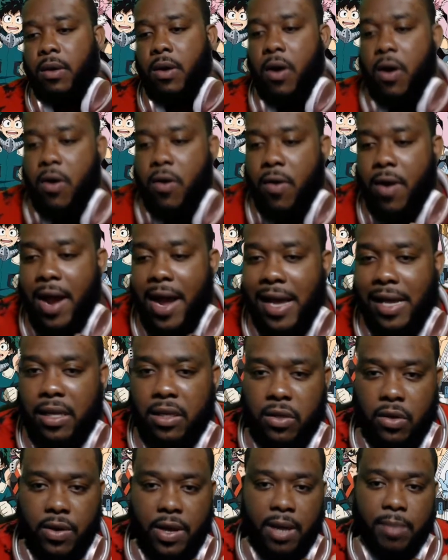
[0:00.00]
All right,
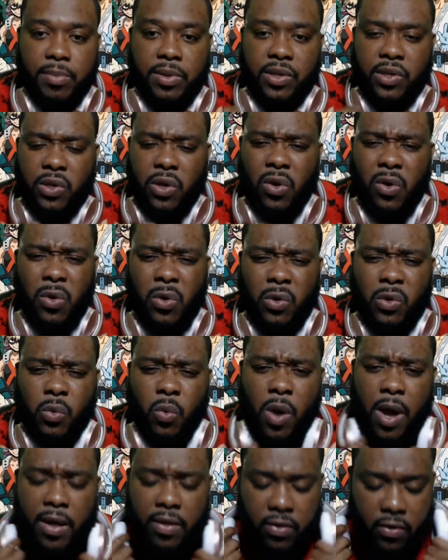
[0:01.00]
so episodes,
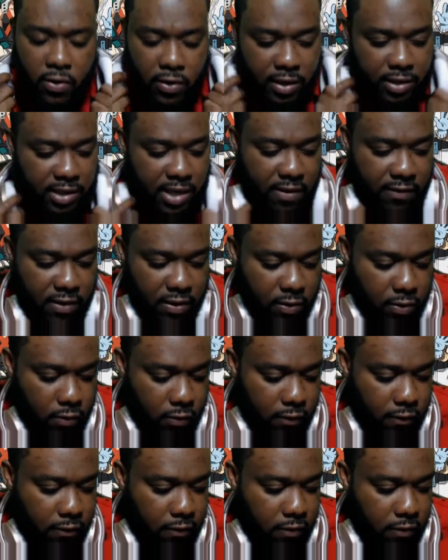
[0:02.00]
37 through